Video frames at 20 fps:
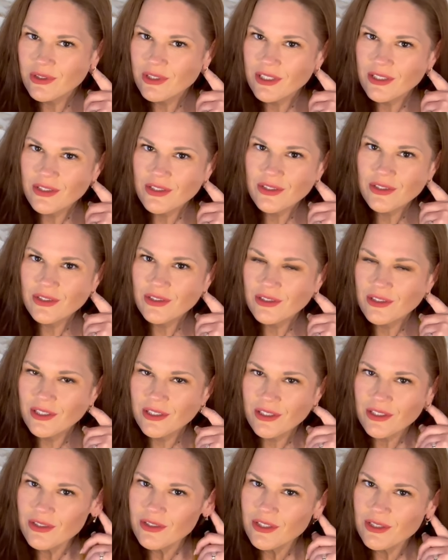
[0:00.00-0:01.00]
It's,
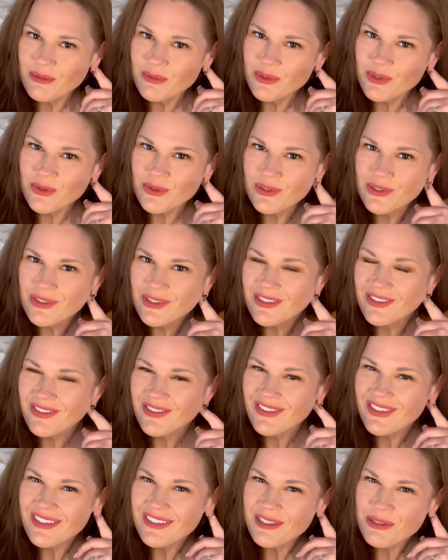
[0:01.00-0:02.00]
like I said, I've been doing this a
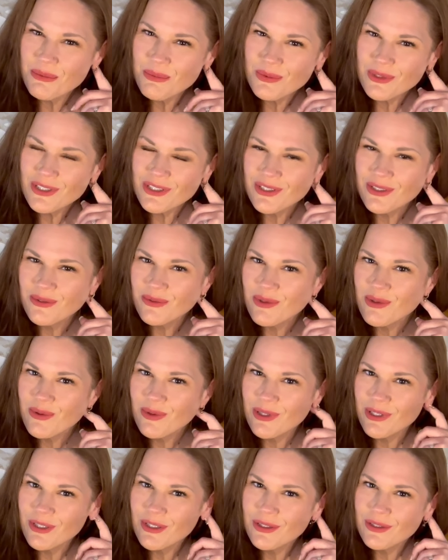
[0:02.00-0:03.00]
long time. It's
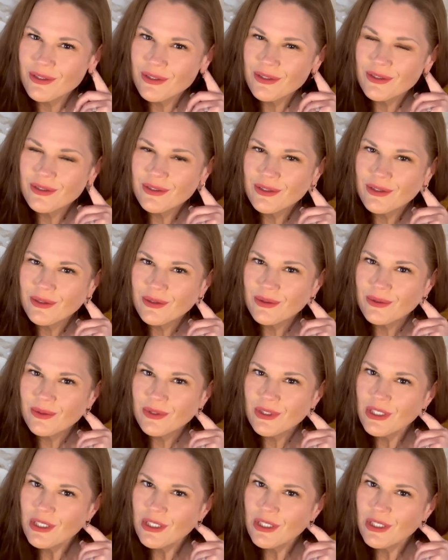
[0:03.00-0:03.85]
unrequited, you know.